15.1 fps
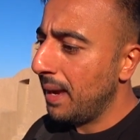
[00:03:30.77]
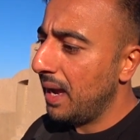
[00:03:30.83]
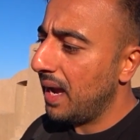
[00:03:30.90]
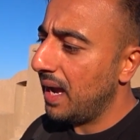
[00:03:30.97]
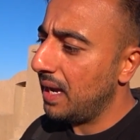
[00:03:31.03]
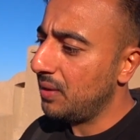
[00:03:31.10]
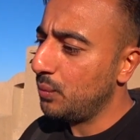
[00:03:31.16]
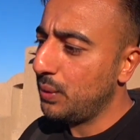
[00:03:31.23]

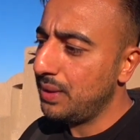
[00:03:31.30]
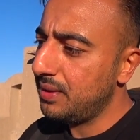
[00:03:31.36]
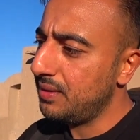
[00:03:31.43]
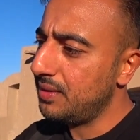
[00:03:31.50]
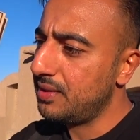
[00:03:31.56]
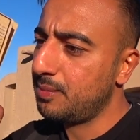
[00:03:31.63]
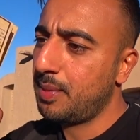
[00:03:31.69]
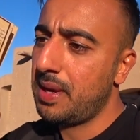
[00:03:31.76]
And within
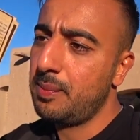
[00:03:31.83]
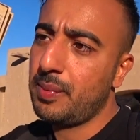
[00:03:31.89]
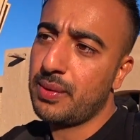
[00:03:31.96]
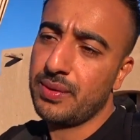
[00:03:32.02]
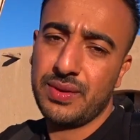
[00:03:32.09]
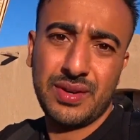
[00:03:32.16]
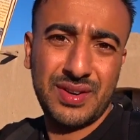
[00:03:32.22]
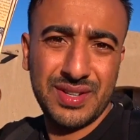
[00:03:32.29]
this paper
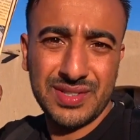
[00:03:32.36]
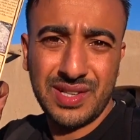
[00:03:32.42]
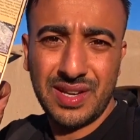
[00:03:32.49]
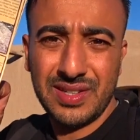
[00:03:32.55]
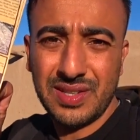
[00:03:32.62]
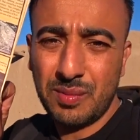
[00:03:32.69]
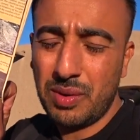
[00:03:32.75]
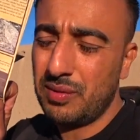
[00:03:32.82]
there is like
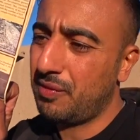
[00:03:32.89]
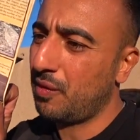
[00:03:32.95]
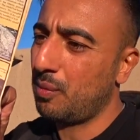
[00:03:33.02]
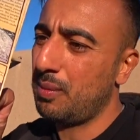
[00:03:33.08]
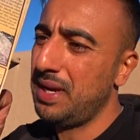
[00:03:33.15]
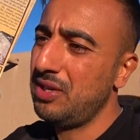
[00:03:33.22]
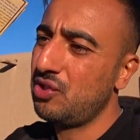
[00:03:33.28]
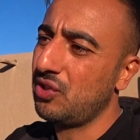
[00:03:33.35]
some
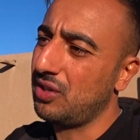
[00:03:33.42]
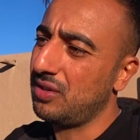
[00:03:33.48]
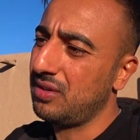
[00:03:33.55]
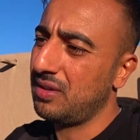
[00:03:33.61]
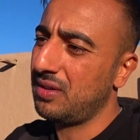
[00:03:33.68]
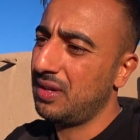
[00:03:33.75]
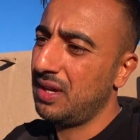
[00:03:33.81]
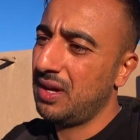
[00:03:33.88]
information
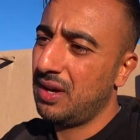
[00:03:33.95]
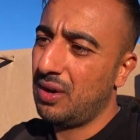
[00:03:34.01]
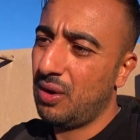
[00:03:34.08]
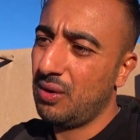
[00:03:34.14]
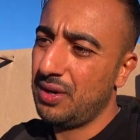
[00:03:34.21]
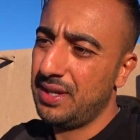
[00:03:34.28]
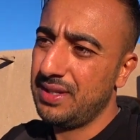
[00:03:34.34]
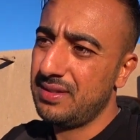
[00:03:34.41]

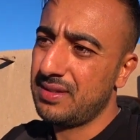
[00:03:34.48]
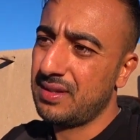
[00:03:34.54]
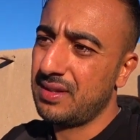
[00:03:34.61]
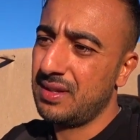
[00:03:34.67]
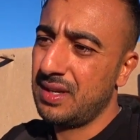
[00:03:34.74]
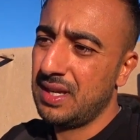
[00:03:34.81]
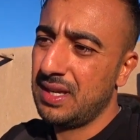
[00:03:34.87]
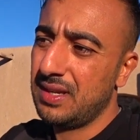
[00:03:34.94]
on it
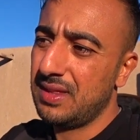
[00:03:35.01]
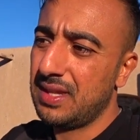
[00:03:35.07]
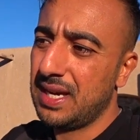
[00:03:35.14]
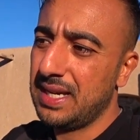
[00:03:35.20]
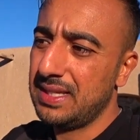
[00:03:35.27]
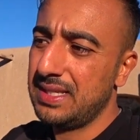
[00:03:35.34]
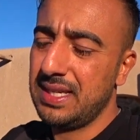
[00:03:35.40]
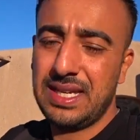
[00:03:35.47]

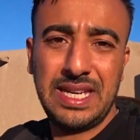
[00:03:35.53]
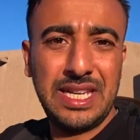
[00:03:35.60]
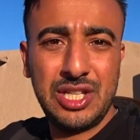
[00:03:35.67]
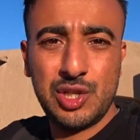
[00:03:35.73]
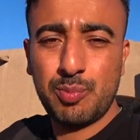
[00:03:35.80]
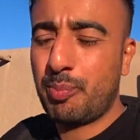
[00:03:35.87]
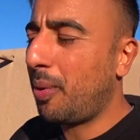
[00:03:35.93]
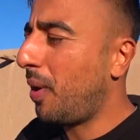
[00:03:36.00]
that
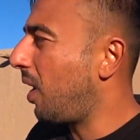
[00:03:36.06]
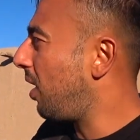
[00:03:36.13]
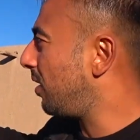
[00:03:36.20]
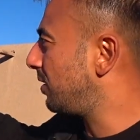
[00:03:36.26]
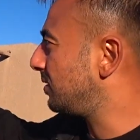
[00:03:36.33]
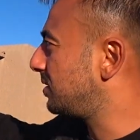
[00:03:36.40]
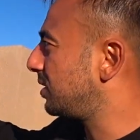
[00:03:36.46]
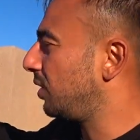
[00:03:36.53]
each
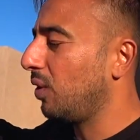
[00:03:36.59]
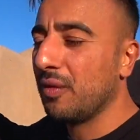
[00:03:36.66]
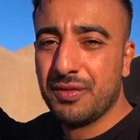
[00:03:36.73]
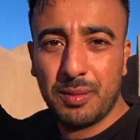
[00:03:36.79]
part of the